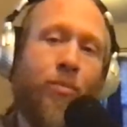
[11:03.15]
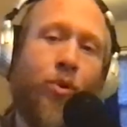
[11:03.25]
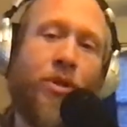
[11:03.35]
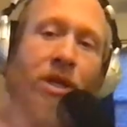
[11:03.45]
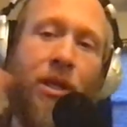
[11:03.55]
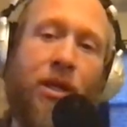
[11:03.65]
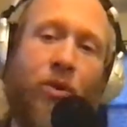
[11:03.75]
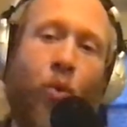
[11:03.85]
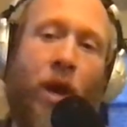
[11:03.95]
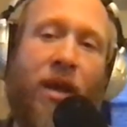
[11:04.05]

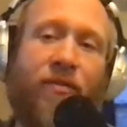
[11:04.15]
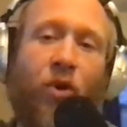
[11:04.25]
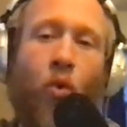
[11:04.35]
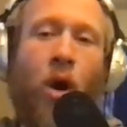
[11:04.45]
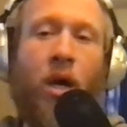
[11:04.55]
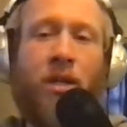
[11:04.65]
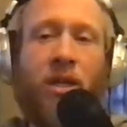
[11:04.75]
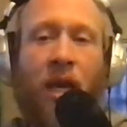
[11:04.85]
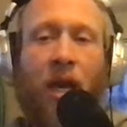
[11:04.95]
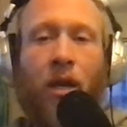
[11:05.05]
Portillion waved the wand
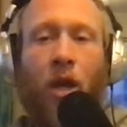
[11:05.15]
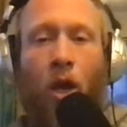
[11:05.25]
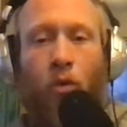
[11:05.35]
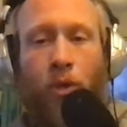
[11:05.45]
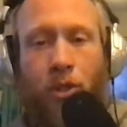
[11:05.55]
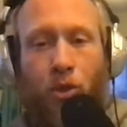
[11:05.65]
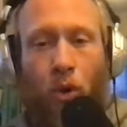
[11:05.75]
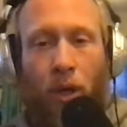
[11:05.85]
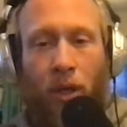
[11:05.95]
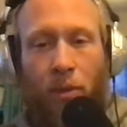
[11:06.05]
again,
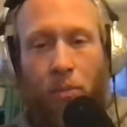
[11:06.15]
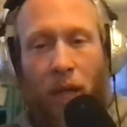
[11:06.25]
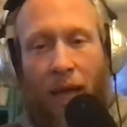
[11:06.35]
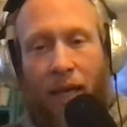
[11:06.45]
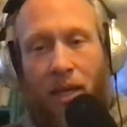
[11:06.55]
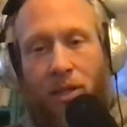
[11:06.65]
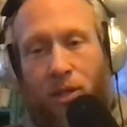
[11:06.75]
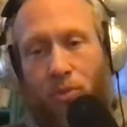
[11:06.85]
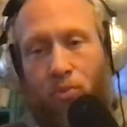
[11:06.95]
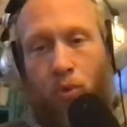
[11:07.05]
restoring the
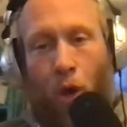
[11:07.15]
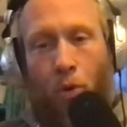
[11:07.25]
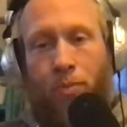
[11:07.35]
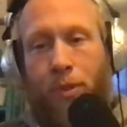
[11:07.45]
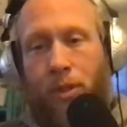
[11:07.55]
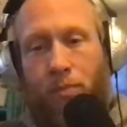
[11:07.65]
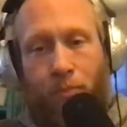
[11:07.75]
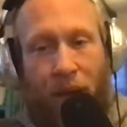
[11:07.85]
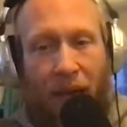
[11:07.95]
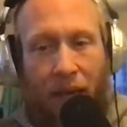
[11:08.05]
blankets, ropes,
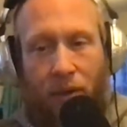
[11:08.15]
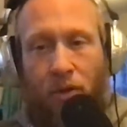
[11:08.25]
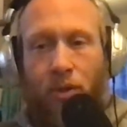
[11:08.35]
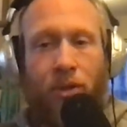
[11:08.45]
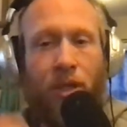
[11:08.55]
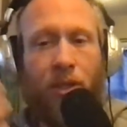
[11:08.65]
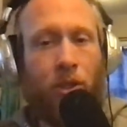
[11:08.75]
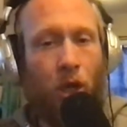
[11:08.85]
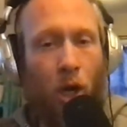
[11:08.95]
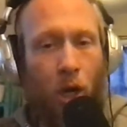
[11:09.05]
panels, and
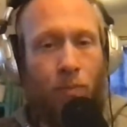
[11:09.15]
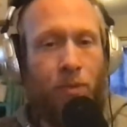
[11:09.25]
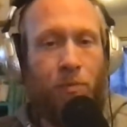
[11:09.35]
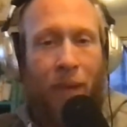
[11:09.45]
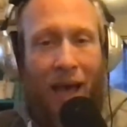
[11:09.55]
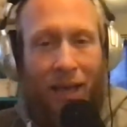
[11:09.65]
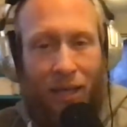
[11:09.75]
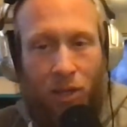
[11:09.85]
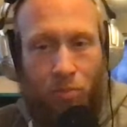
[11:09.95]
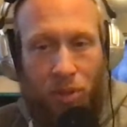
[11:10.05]
tarps back
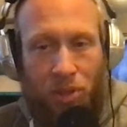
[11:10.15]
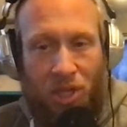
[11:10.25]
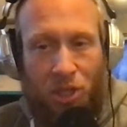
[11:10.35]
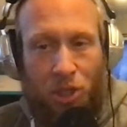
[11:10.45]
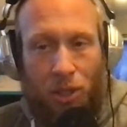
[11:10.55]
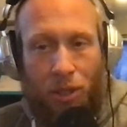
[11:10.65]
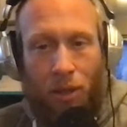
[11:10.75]
into position.